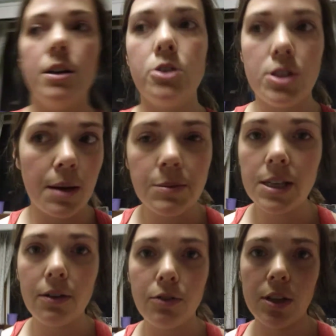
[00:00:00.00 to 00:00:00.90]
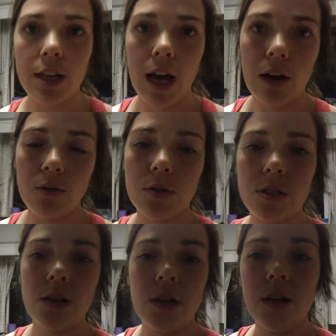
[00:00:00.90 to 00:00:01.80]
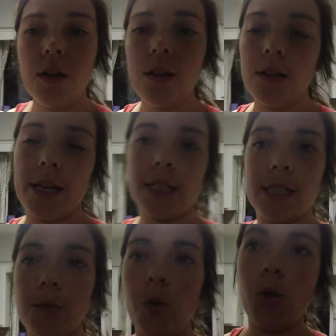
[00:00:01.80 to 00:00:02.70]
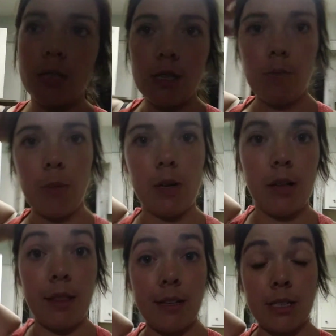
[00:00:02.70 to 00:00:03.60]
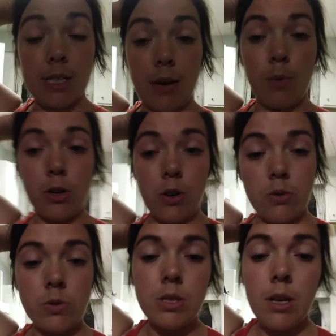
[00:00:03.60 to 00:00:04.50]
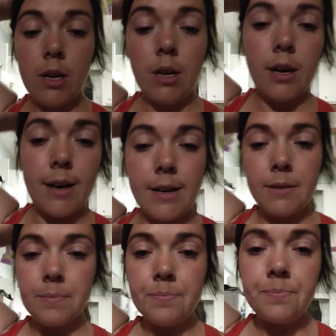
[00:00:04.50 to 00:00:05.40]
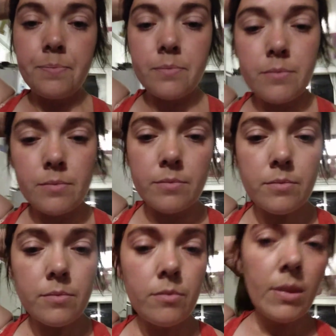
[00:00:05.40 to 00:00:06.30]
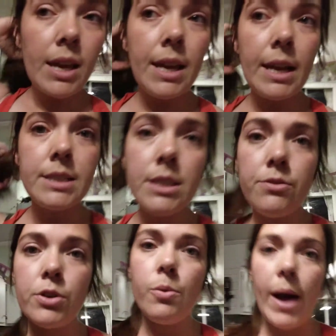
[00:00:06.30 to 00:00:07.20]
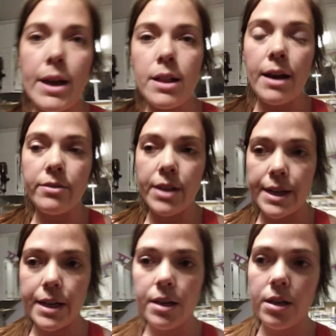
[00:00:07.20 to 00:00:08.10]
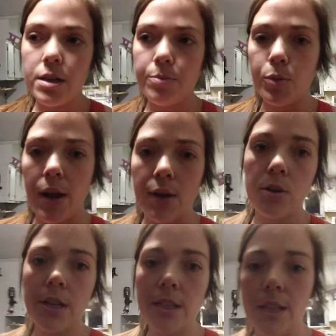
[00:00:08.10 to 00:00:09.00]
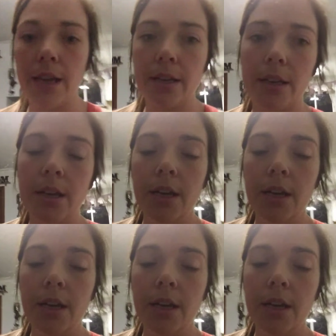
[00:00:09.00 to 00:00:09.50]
just empty everything out. Like I said, pull it to the middle and then decide where it goes. And I did for a while have like priority, like